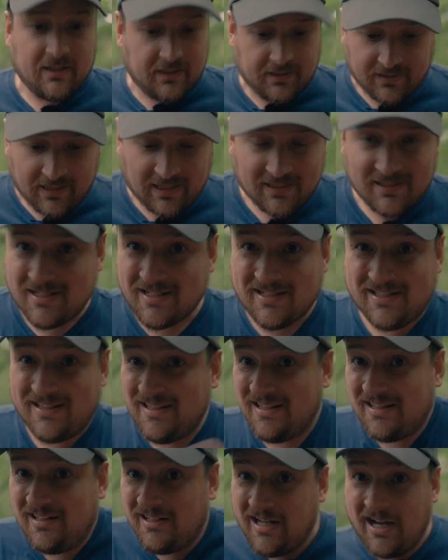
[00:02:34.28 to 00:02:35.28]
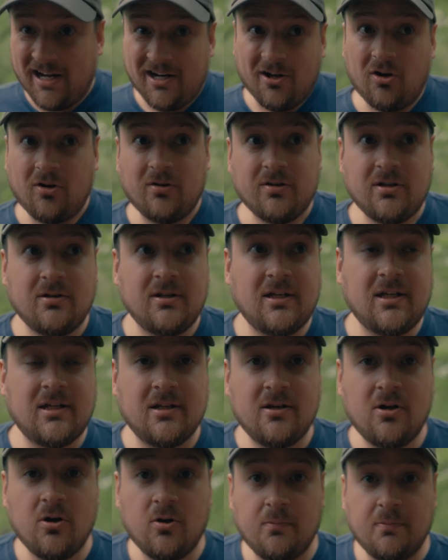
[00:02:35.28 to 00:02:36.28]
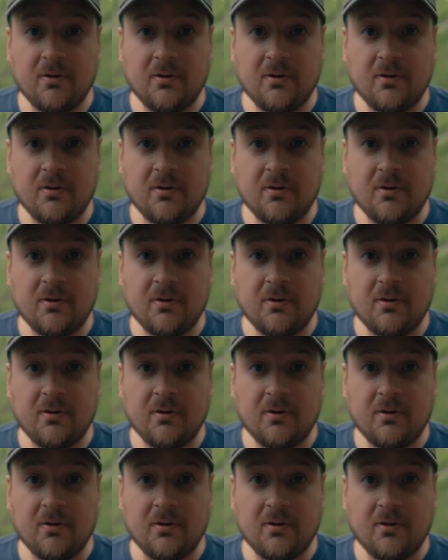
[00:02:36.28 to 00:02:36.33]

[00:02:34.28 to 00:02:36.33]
that's kind of all you need to know,